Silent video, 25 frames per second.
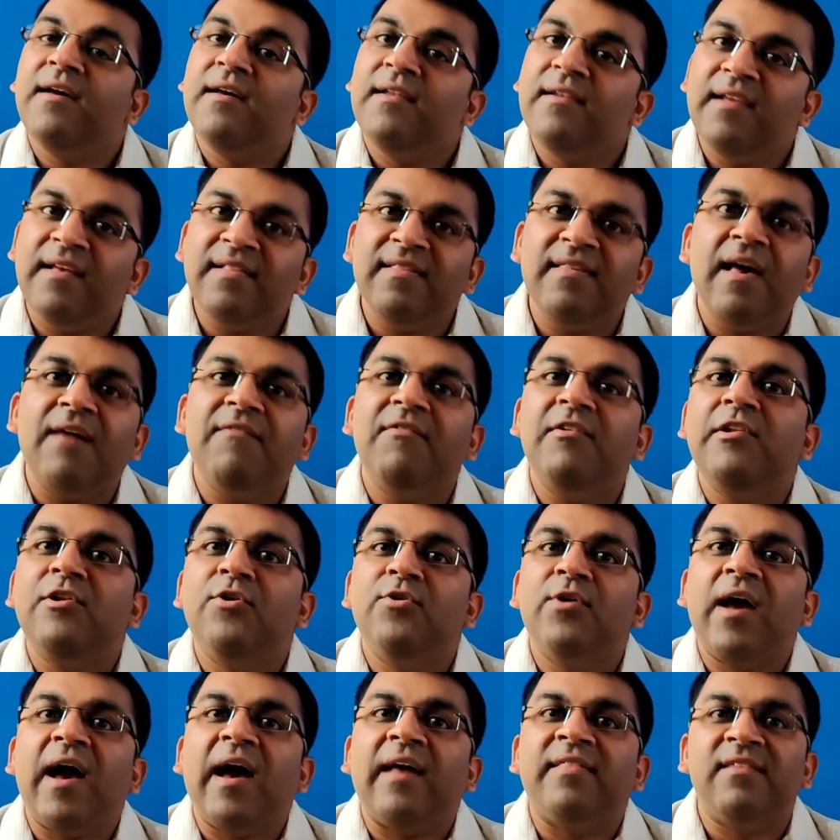Let's have a
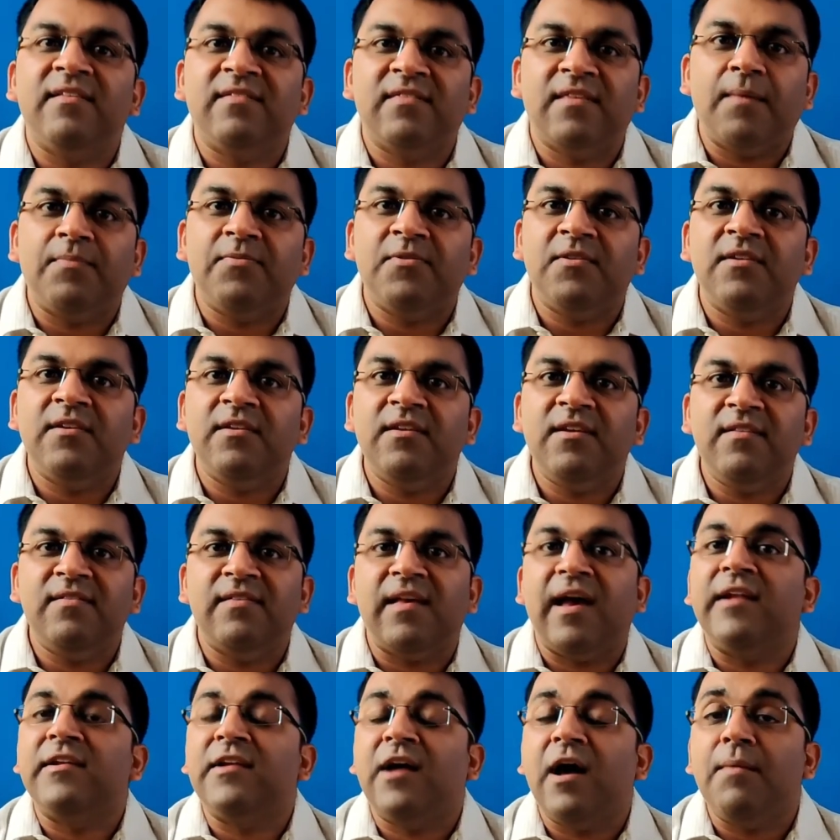look at the subsidiaries
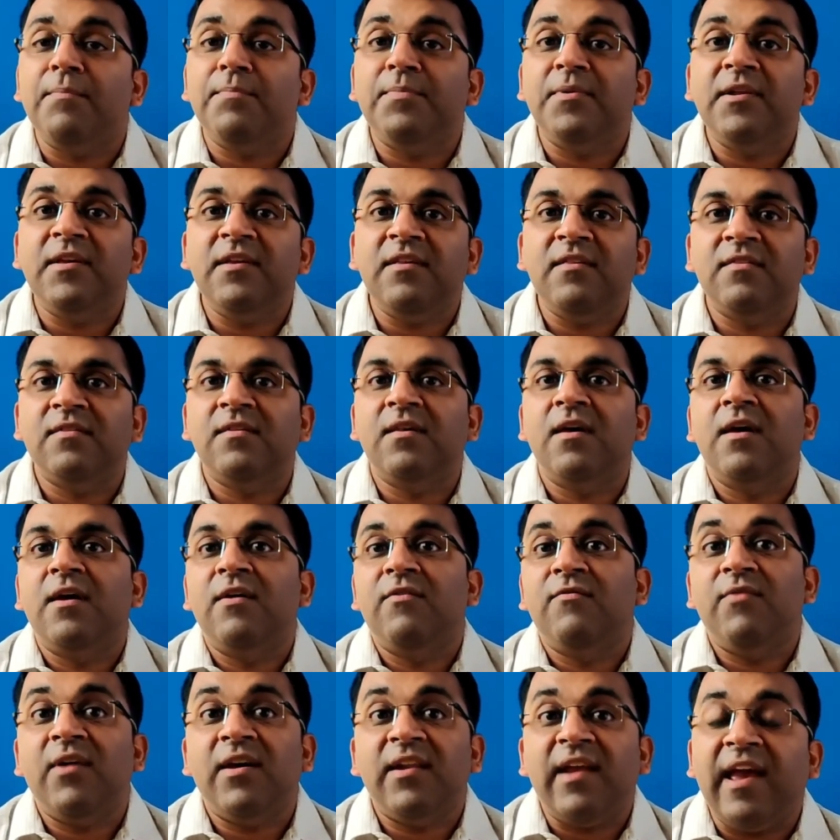and companies
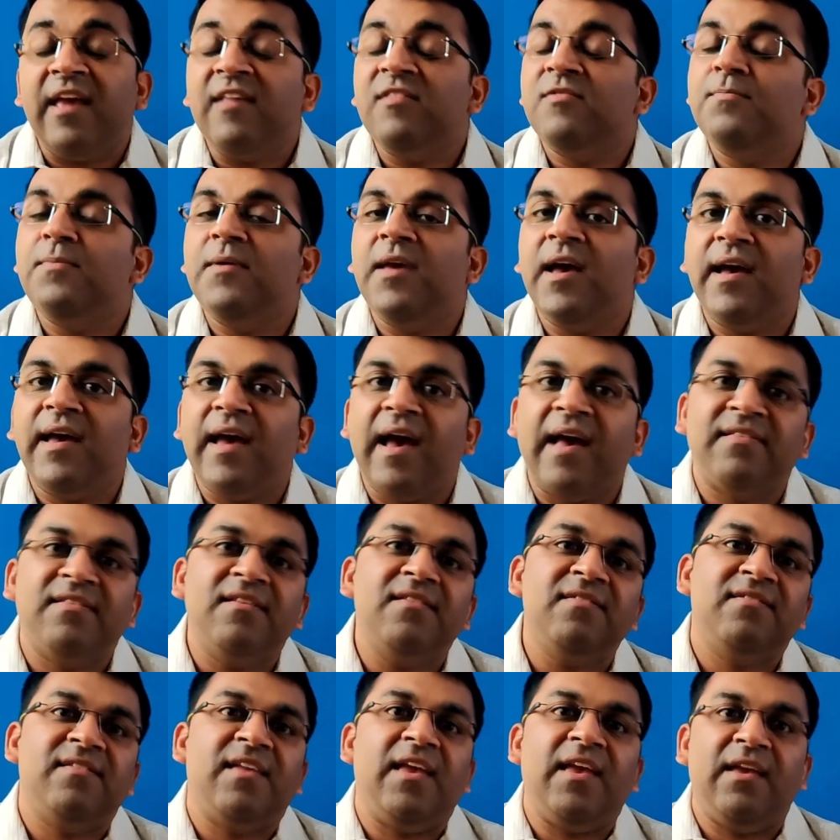where SBI has a
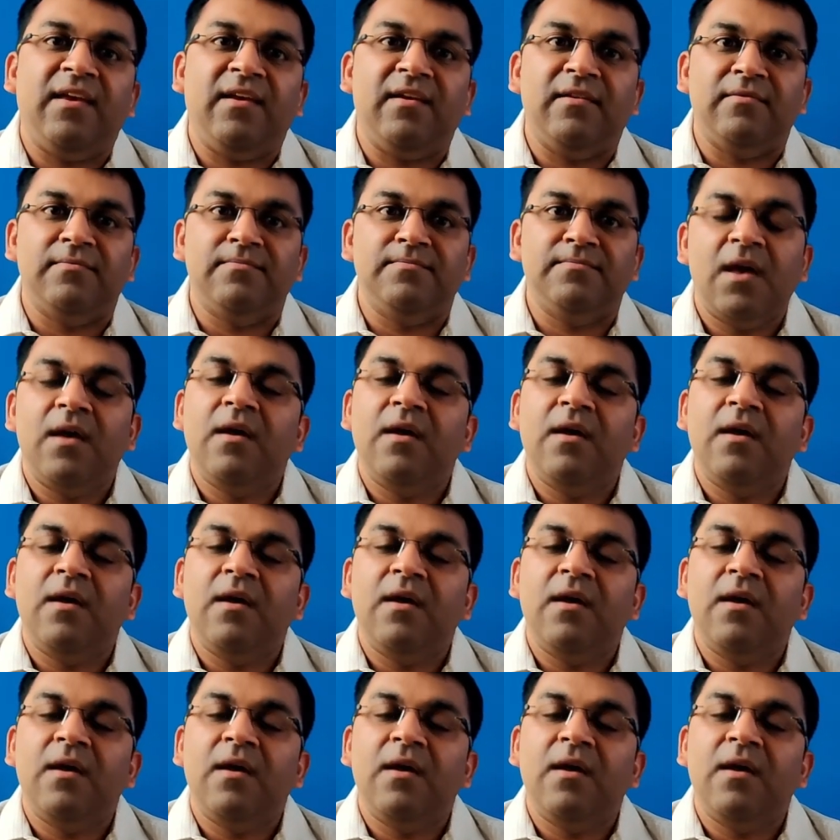stake in.